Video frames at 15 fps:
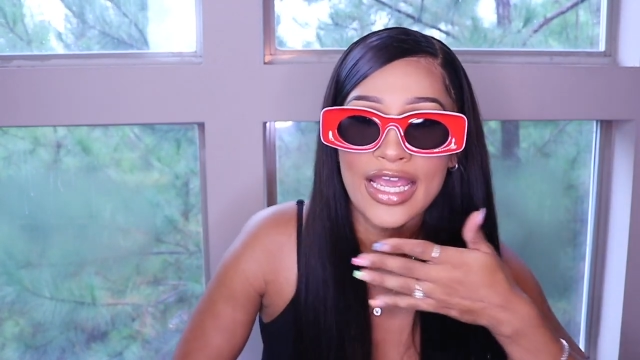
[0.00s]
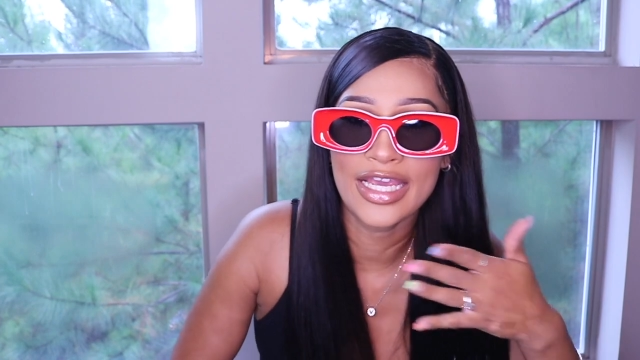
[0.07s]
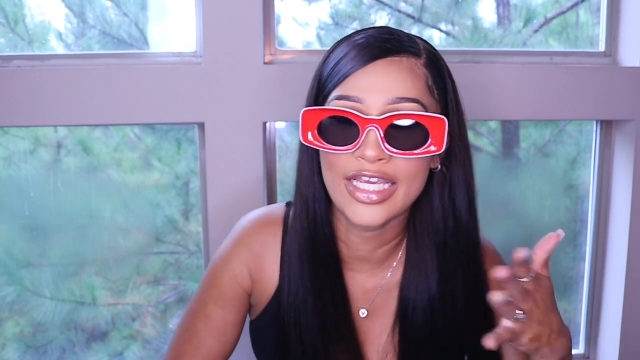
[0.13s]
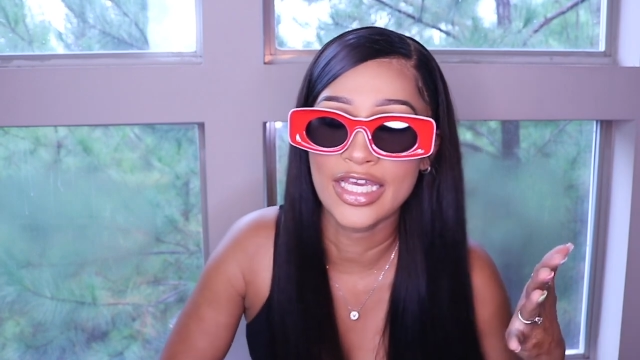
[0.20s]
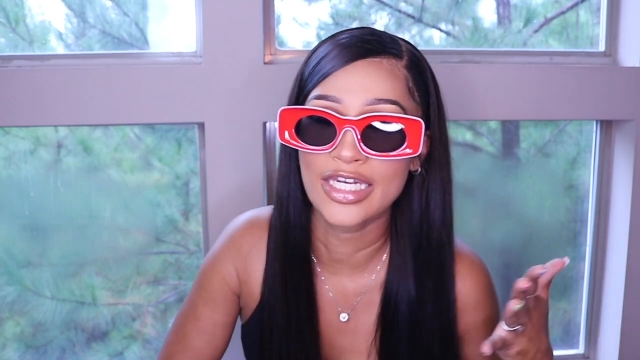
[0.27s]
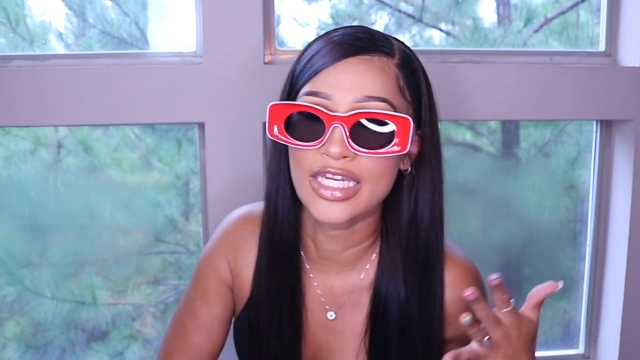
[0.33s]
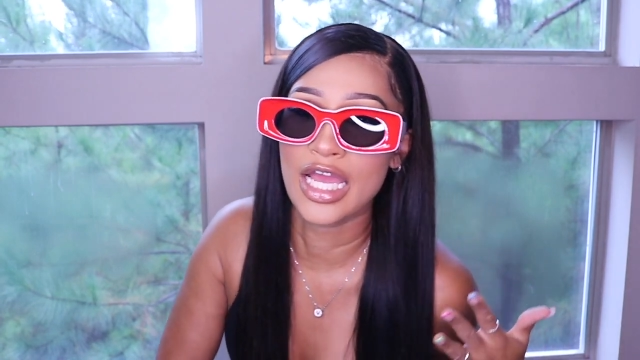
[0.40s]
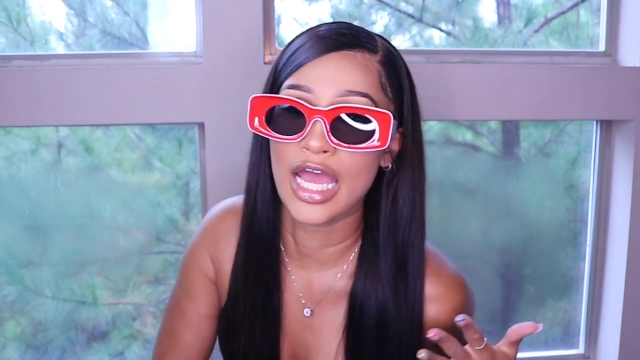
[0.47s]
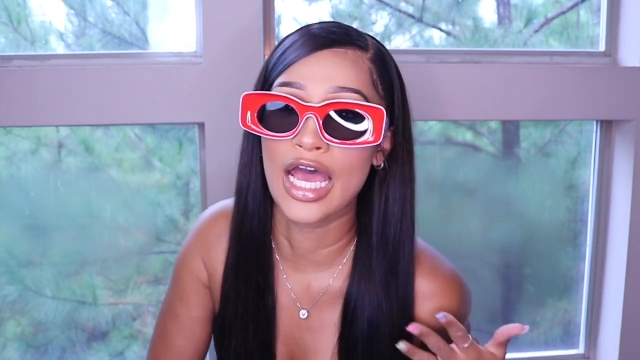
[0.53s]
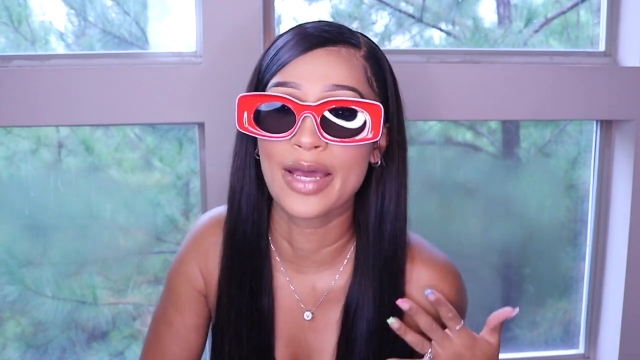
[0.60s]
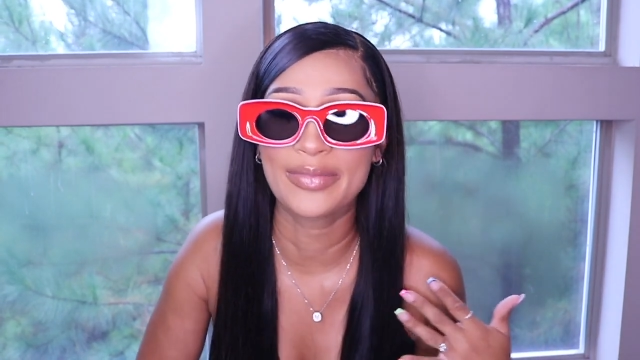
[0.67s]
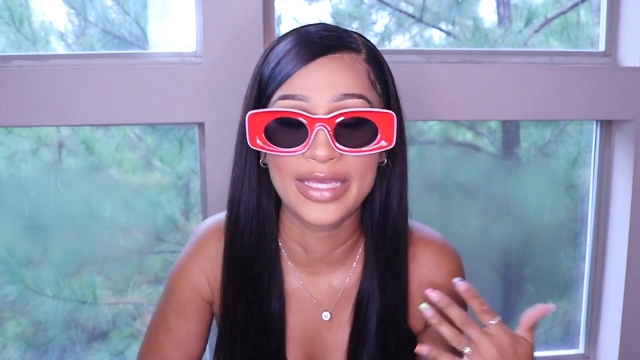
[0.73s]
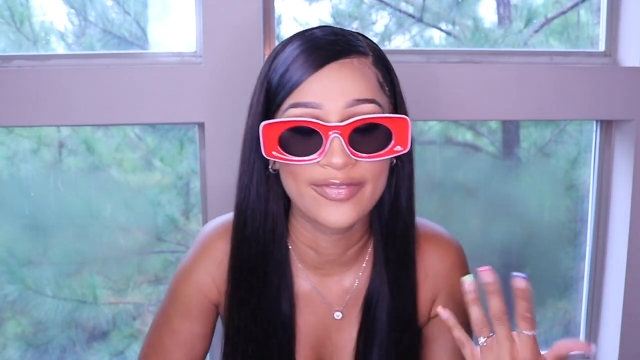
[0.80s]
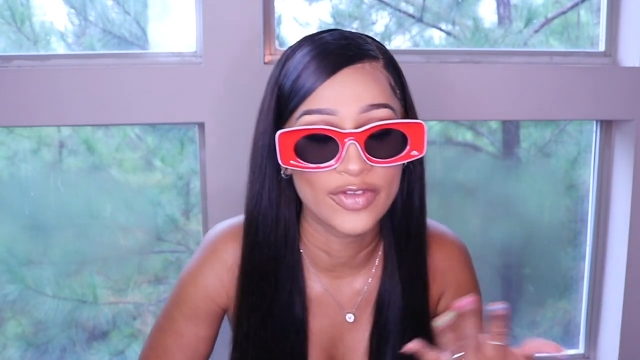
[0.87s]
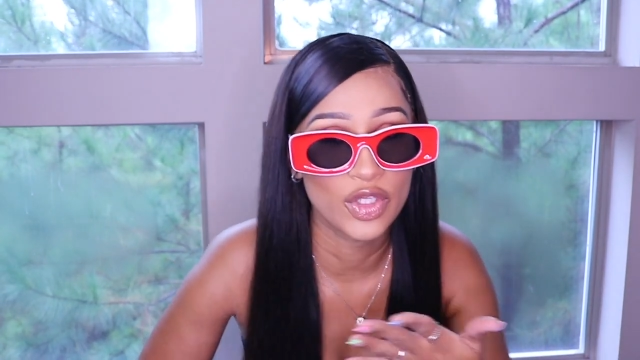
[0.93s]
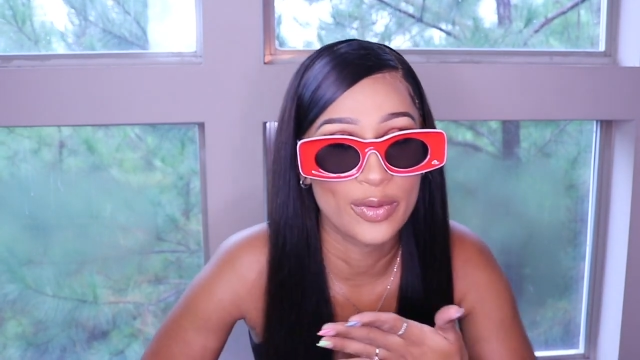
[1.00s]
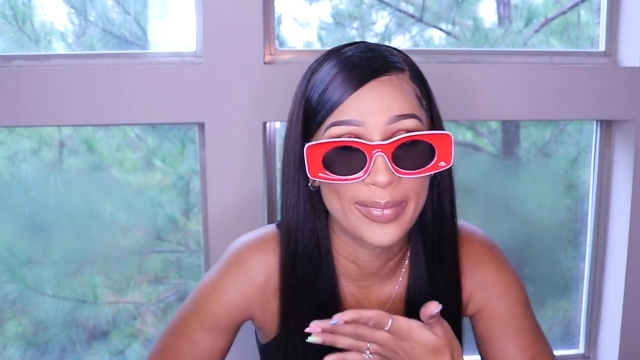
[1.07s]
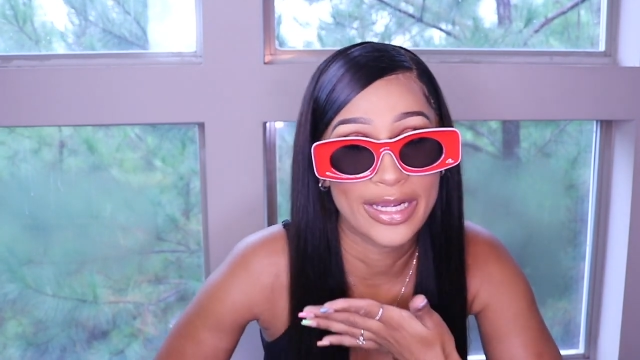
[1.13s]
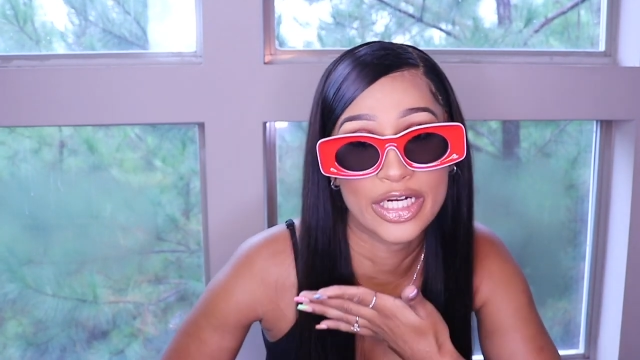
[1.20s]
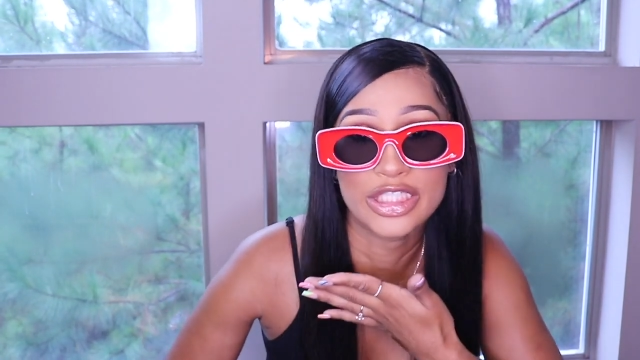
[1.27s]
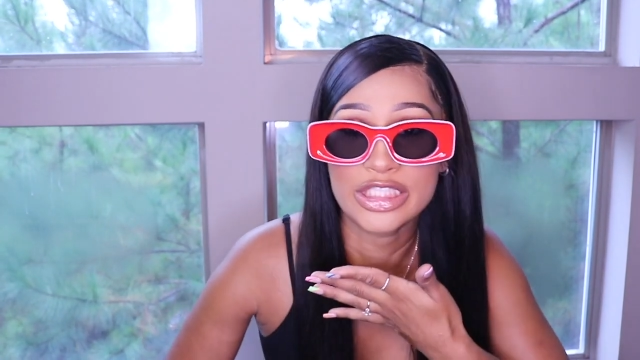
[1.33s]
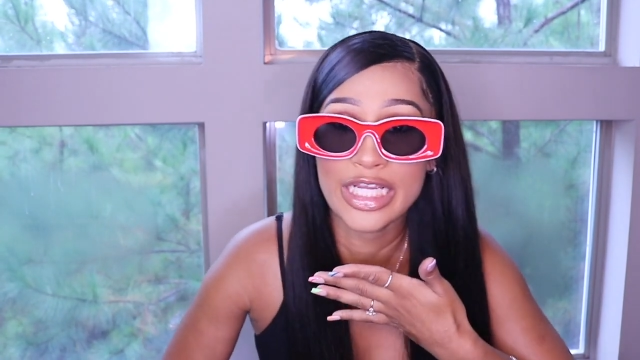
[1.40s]
and I'm giving you
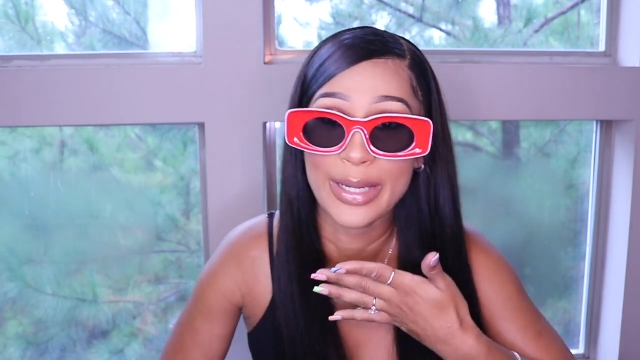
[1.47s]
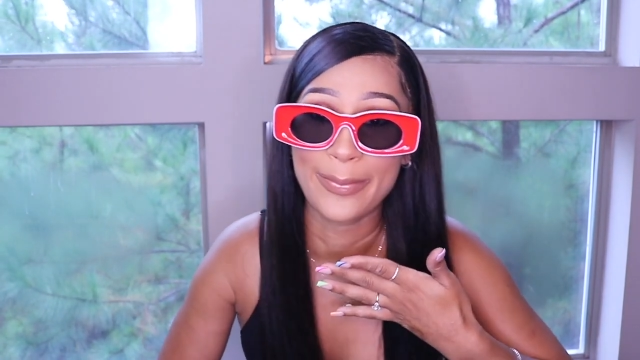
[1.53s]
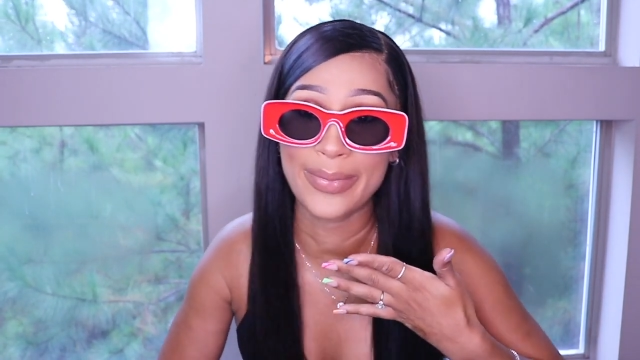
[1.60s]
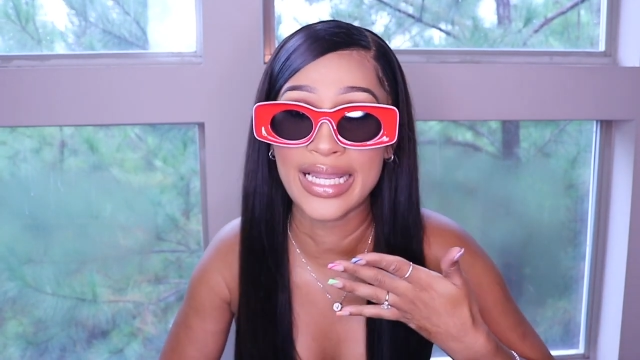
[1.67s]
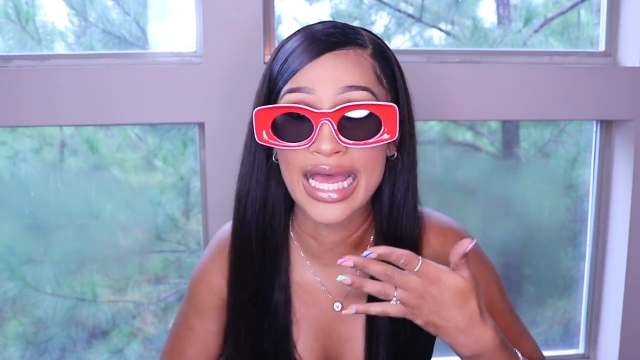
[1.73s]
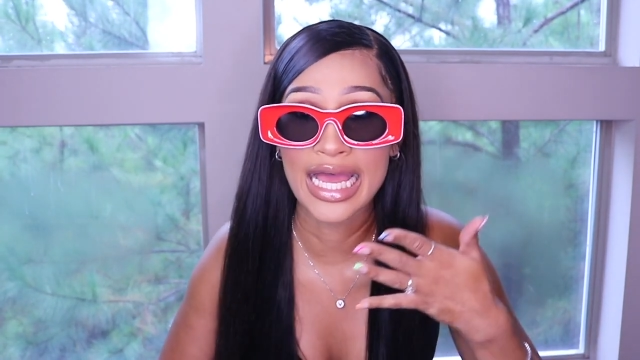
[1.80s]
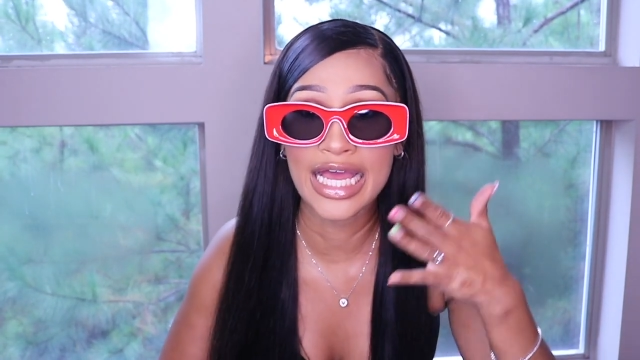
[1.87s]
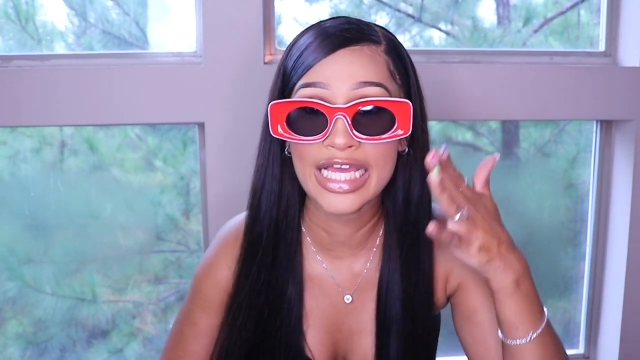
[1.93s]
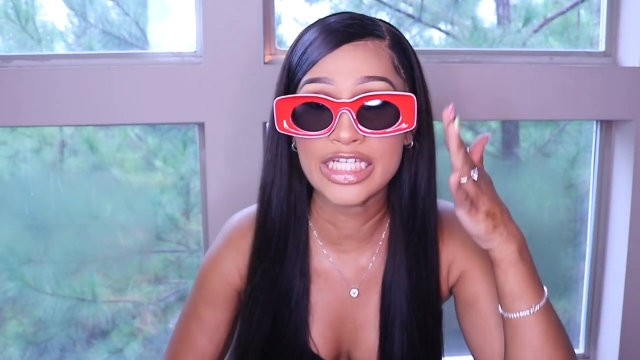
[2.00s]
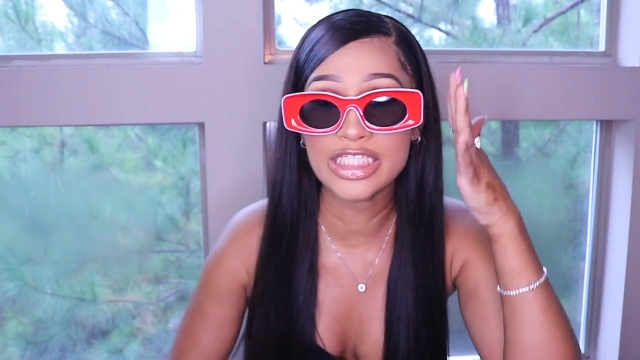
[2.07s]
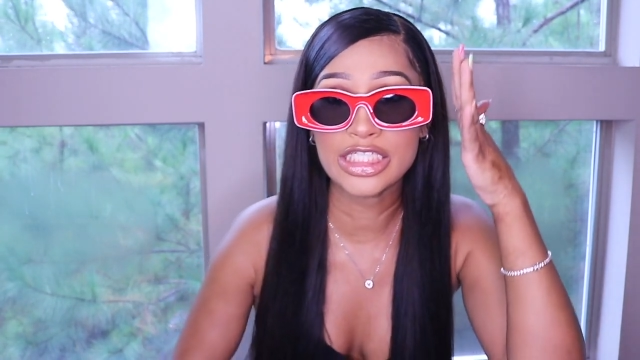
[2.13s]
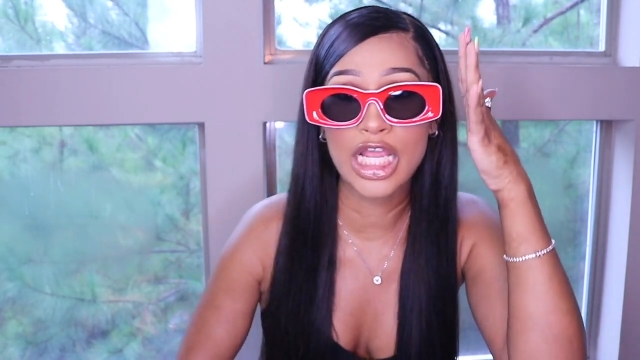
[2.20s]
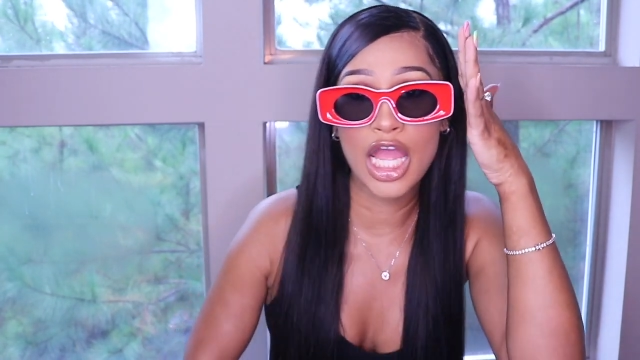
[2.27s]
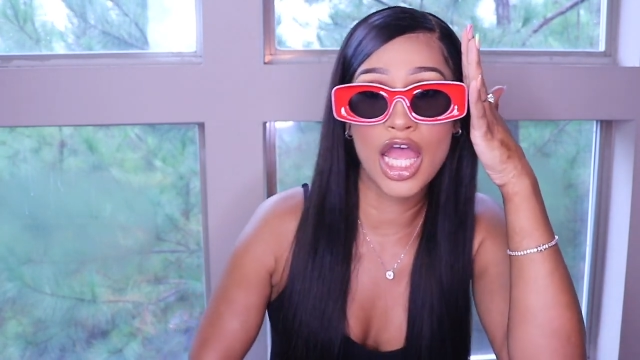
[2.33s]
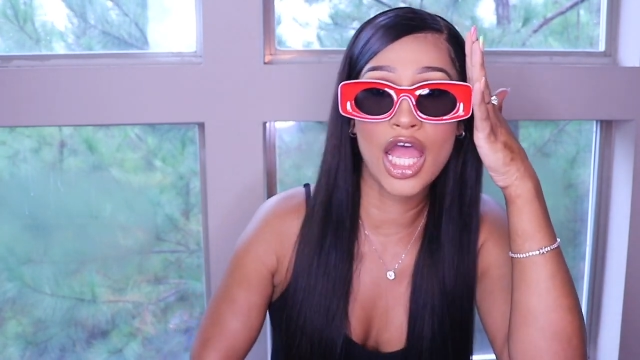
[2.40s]
Mary J. Blige.